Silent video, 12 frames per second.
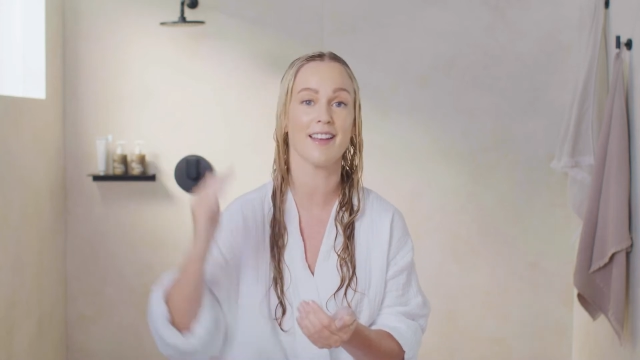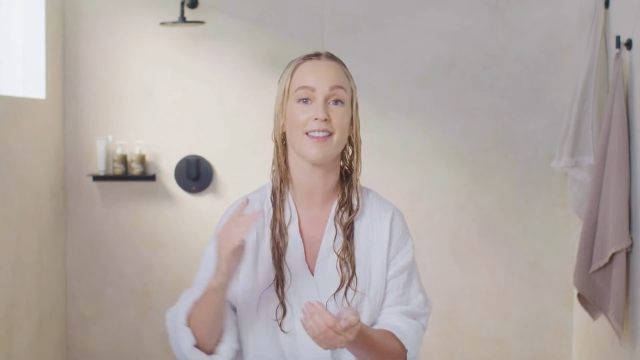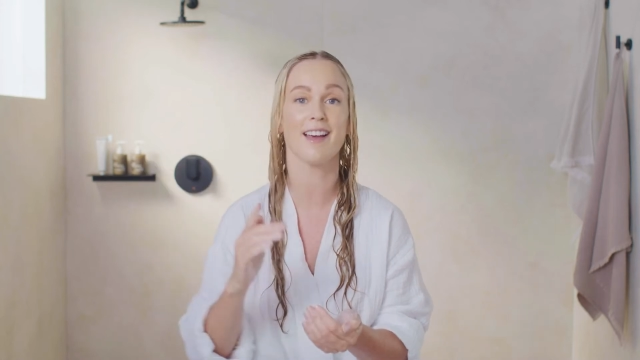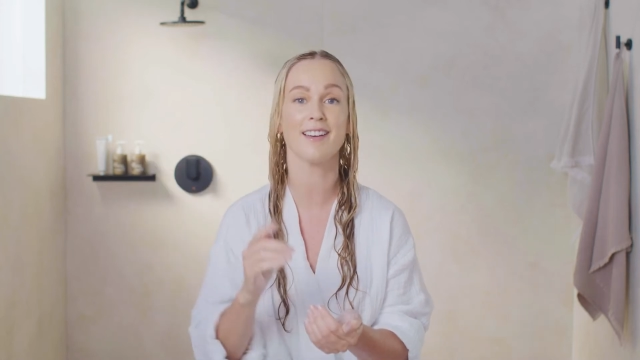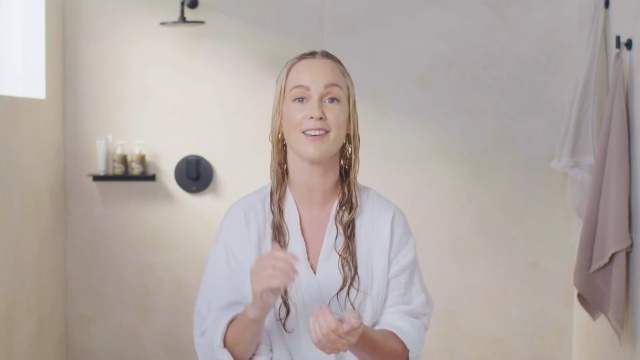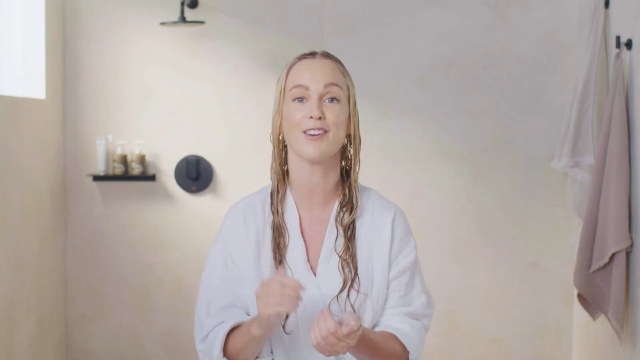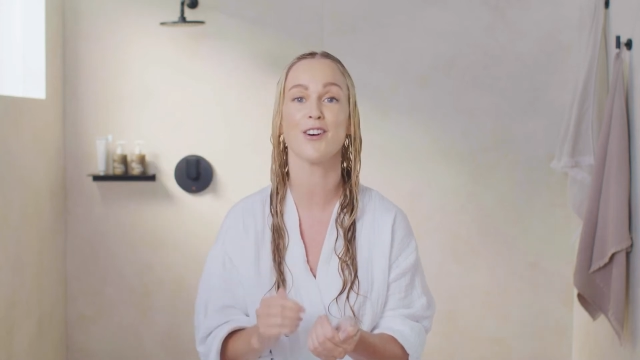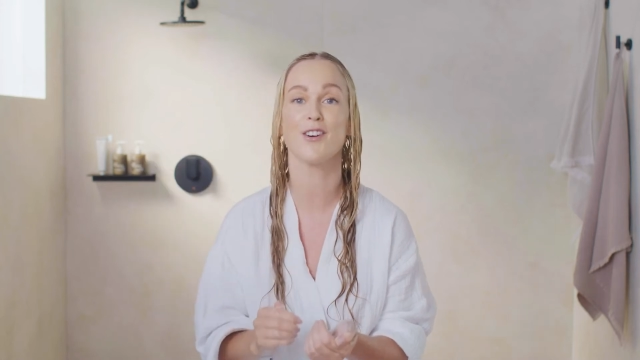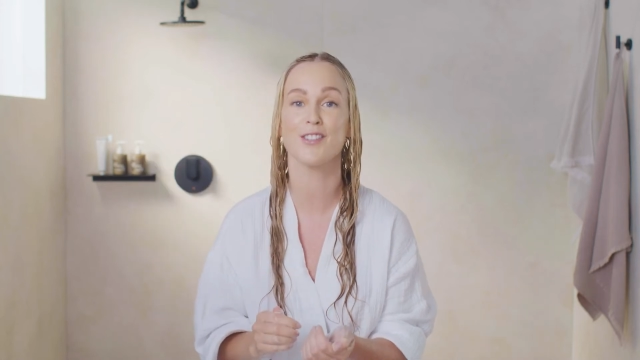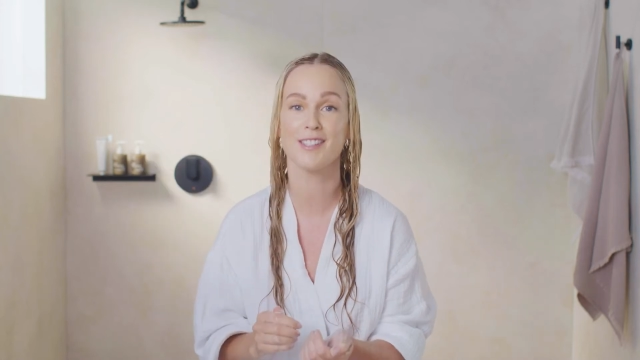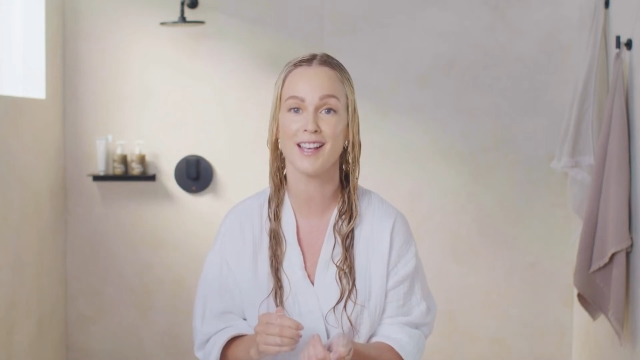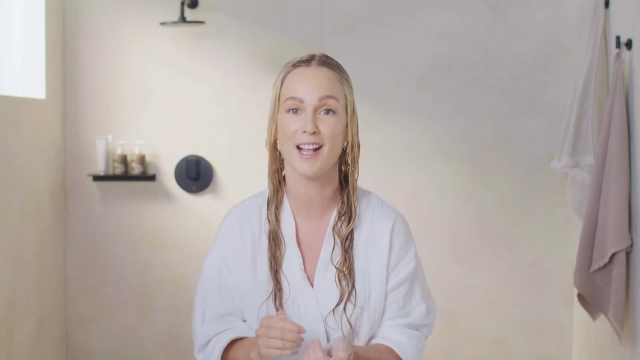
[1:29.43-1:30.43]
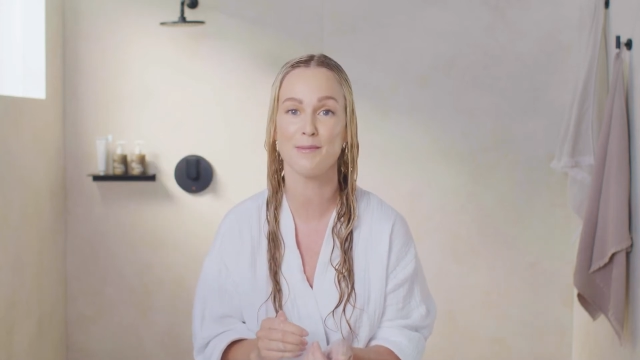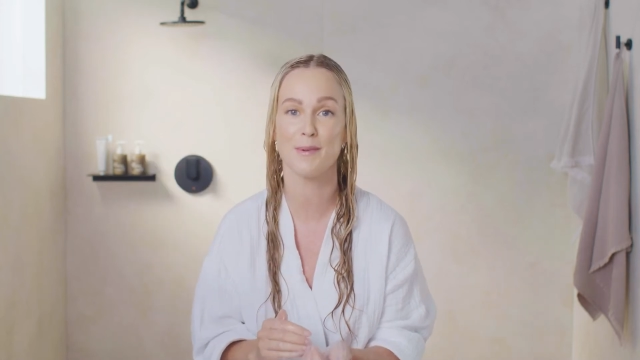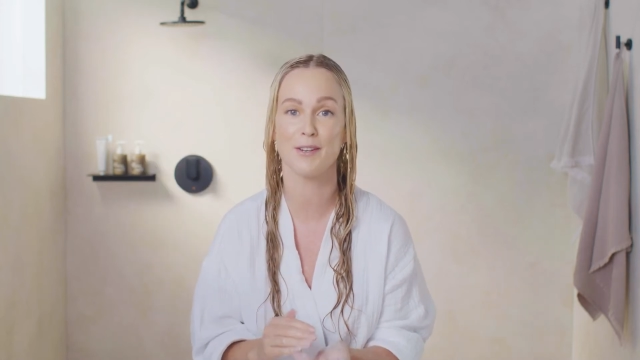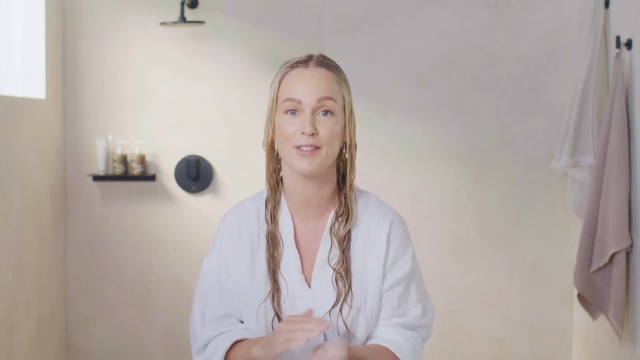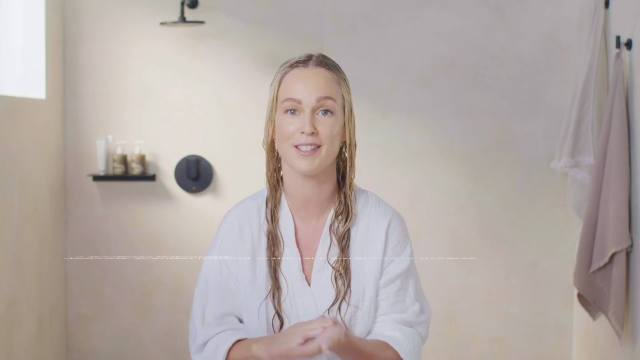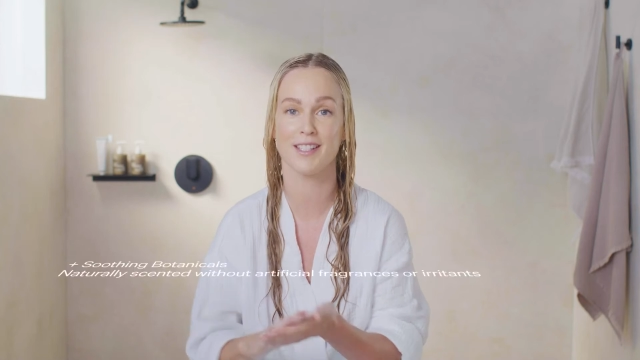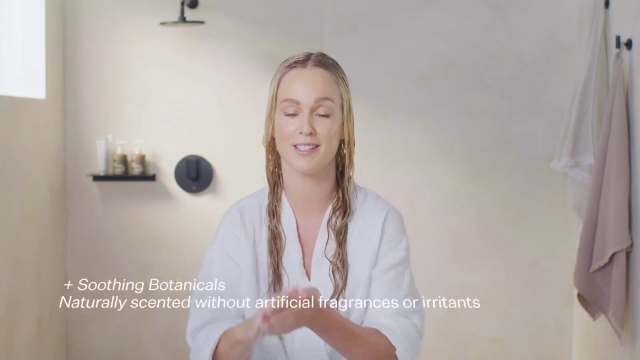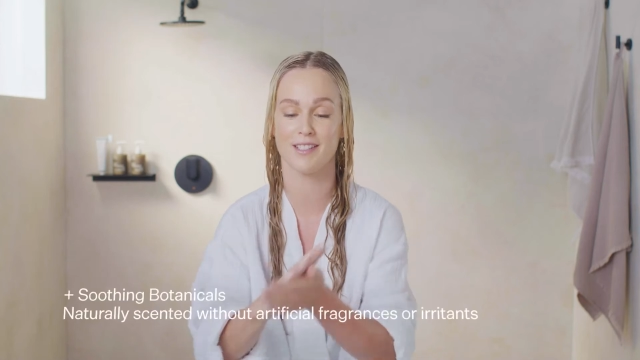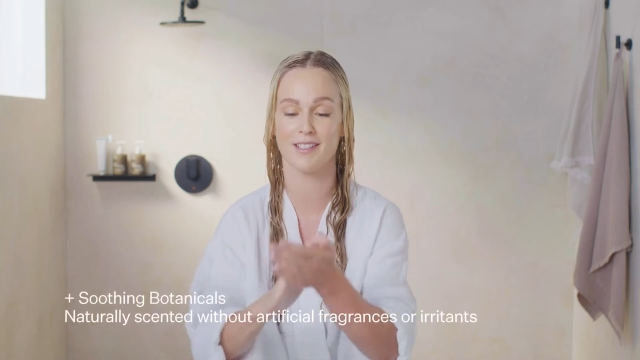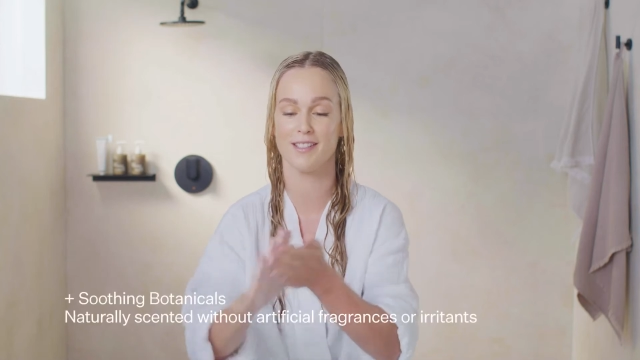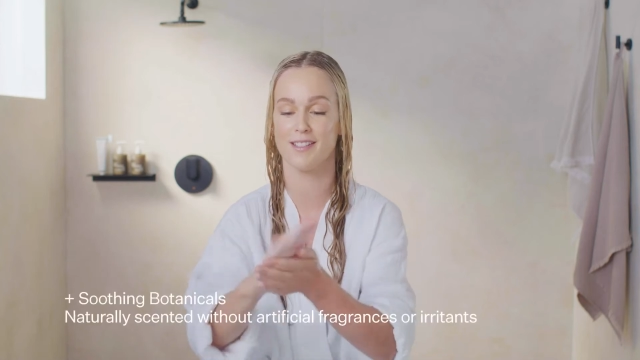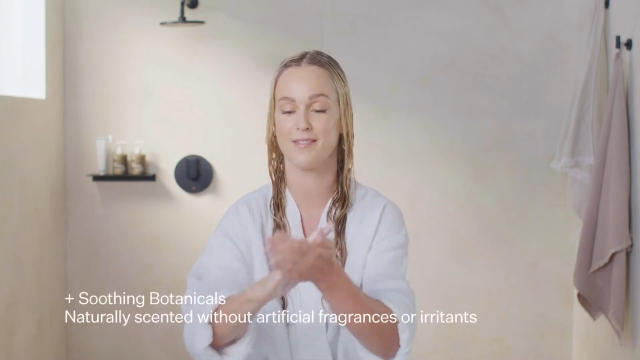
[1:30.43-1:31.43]
and that can cause scalp
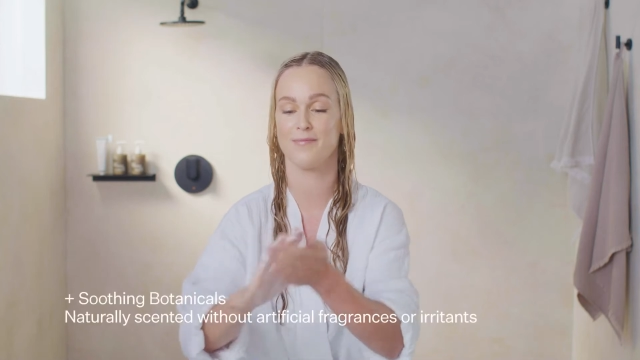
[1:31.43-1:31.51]
irritations.